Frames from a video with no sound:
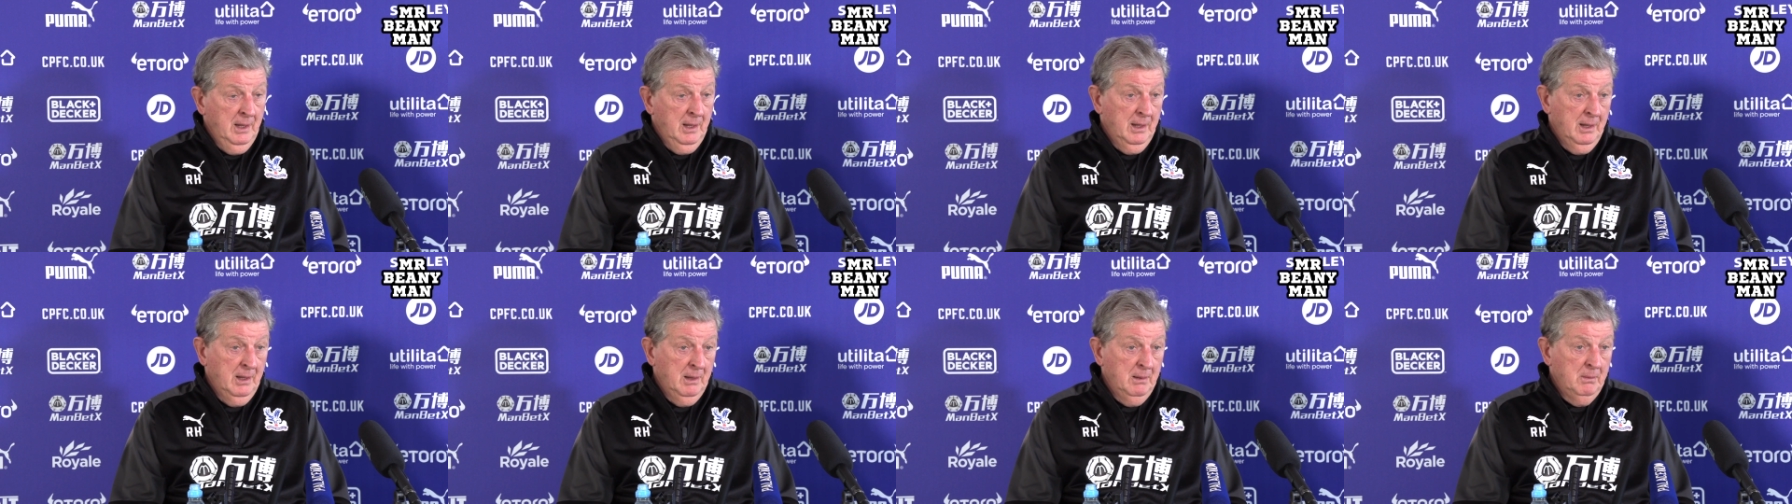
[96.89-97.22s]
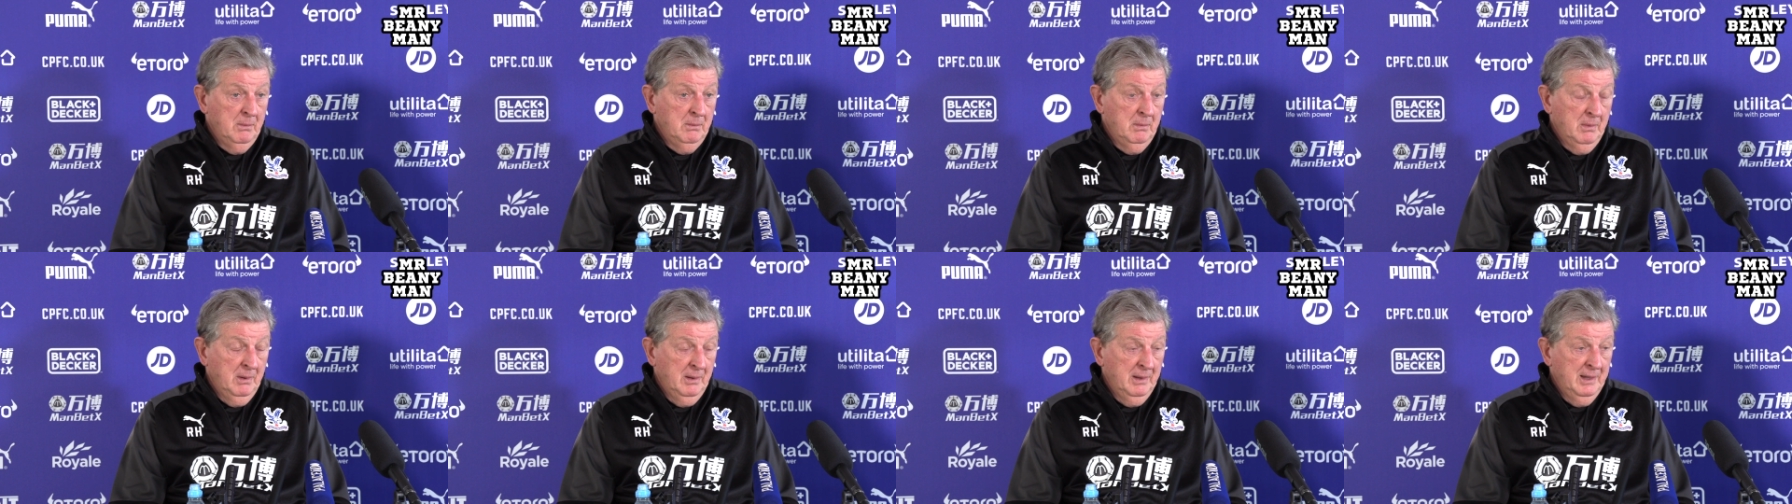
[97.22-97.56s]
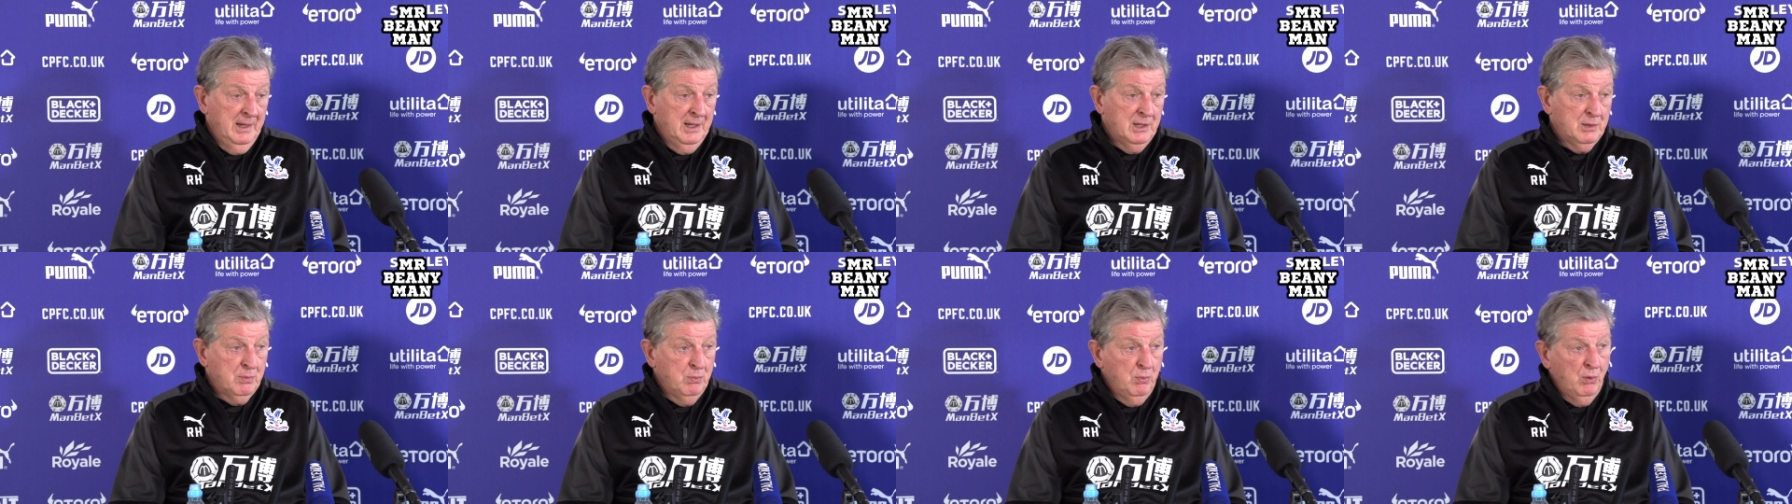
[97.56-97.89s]

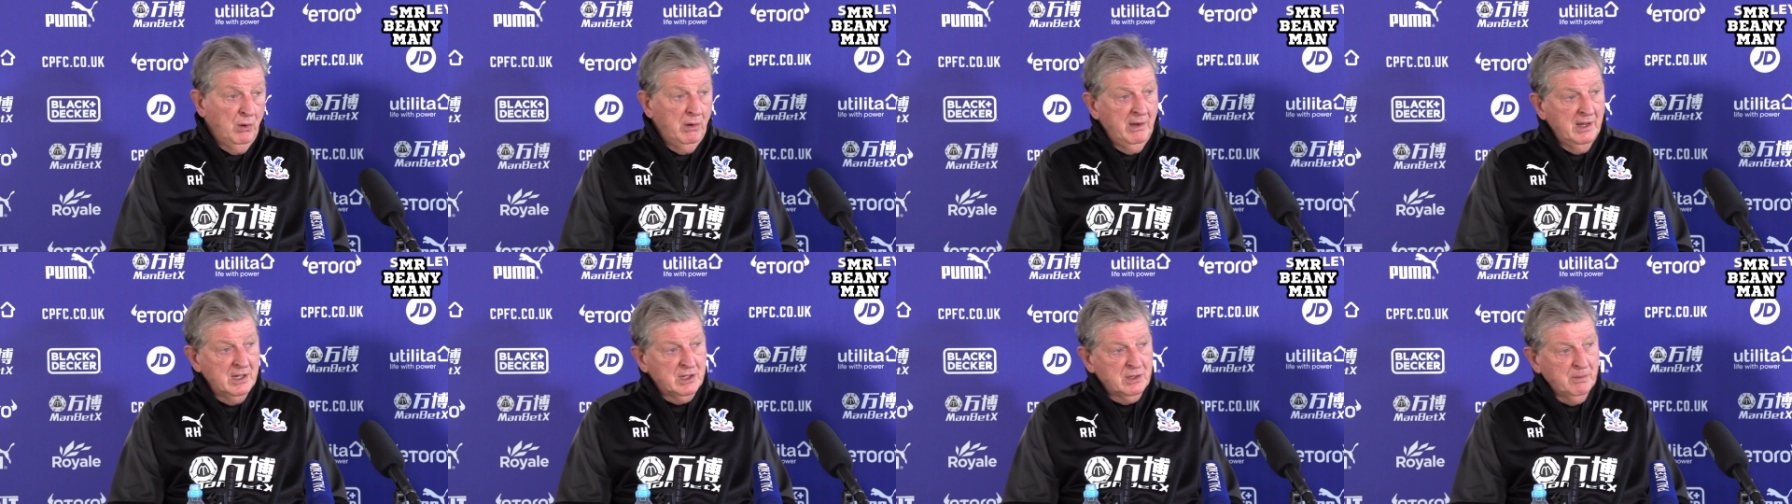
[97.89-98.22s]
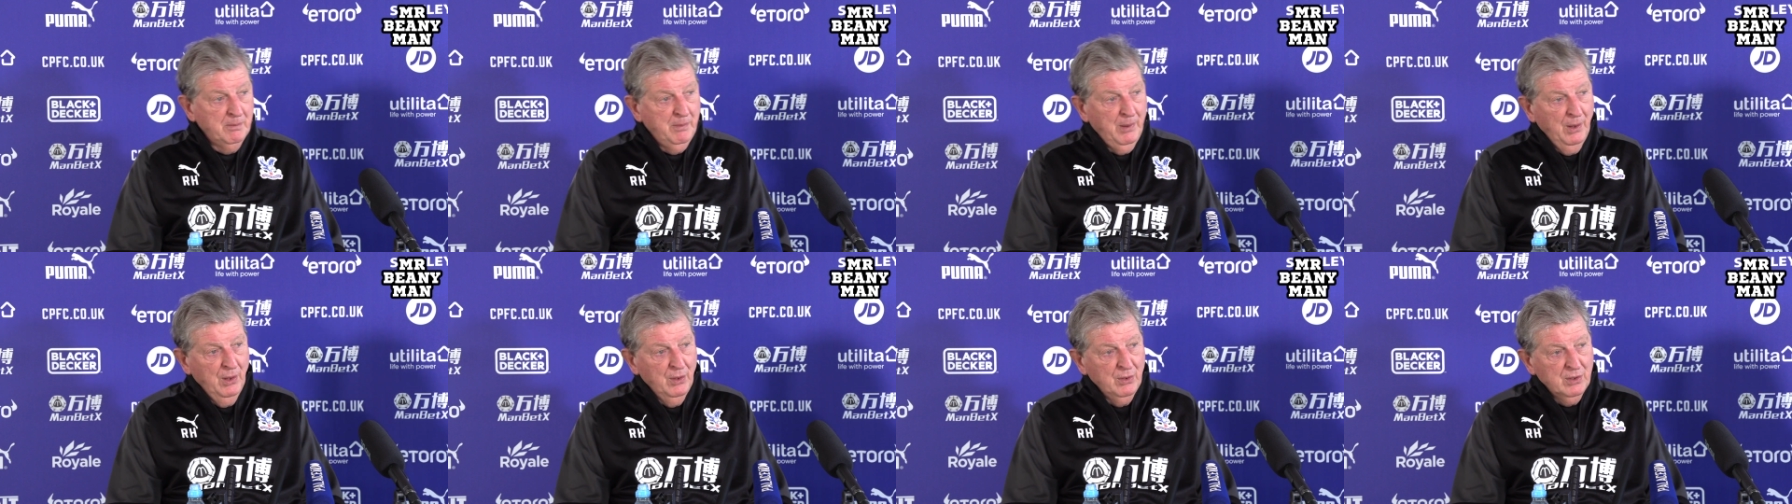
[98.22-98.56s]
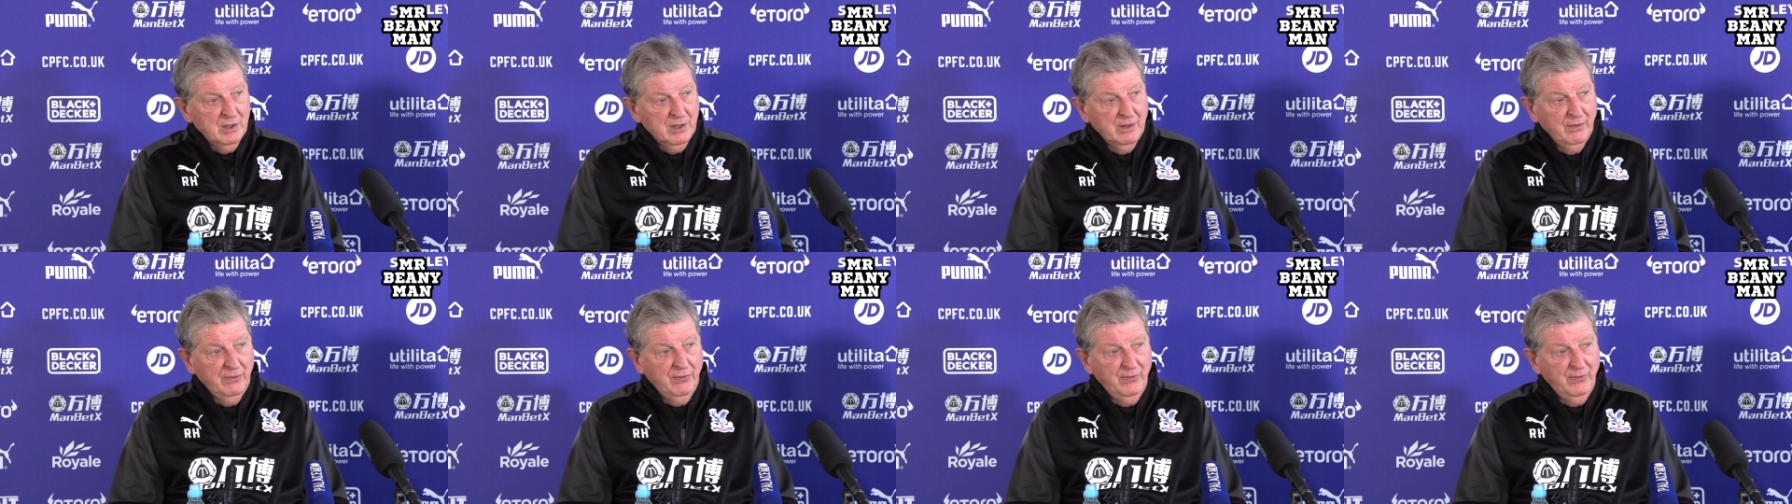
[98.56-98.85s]
Um, it's more, I suppose,